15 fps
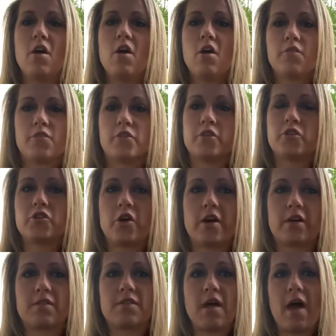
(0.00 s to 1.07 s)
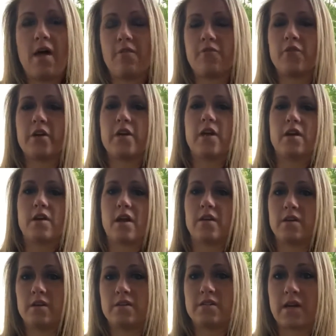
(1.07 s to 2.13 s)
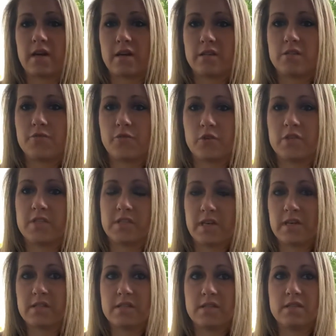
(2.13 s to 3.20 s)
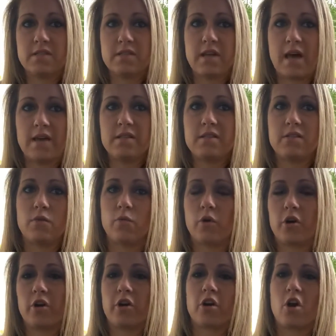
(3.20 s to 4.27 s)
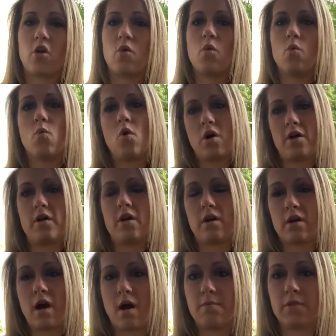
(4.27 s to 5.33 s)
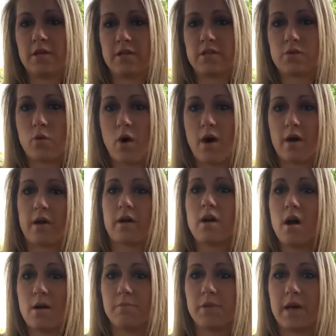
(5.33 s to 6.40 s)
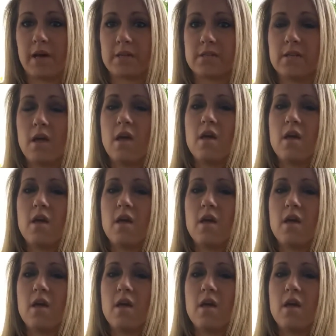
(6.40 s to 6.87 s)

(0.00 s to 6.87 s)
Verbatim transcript: For the strength, every 90 seconds for six sets, we're gonna go one goblet squat complex.